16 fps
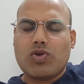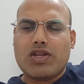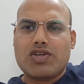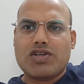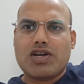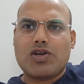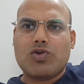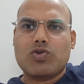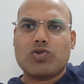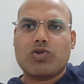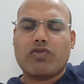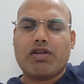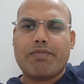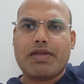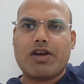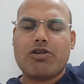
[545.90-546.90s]
initiatives
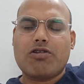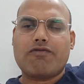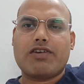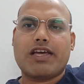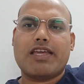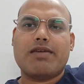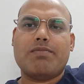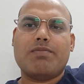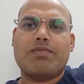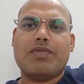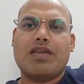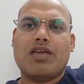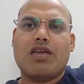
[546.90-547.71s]
over a period of time